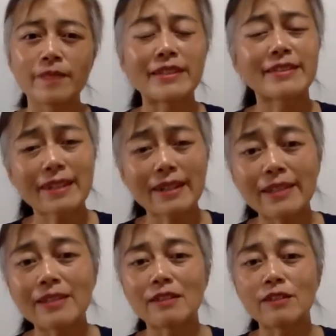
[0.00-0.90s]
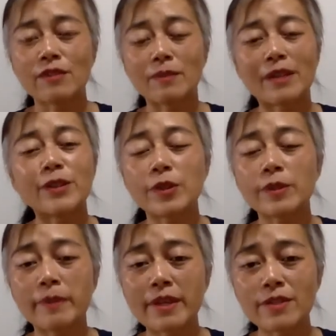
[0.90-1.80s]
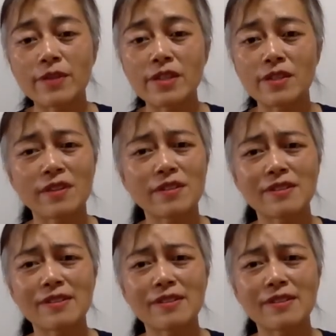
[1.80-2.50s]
It is clear from country-based research